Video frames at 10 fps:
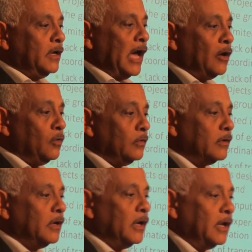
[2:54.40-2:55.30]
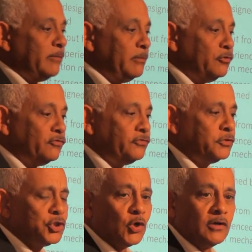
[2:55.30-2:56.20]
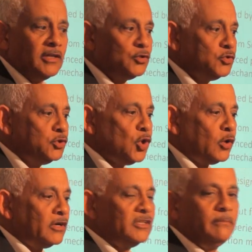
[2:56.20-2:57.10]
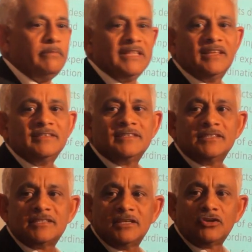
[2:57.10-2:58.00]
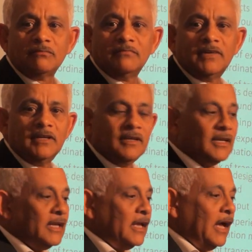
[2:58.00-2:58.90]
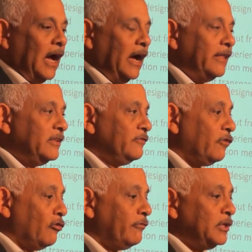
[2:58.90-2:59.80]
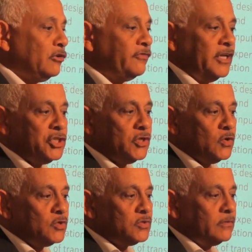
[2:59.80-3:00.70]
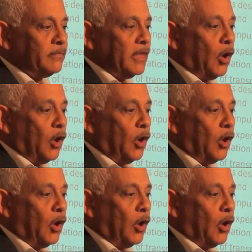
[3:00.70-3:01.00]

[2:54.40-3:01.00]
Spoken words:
Now, let me move shortly to donor dependency syndrome and the involvement of NGOs.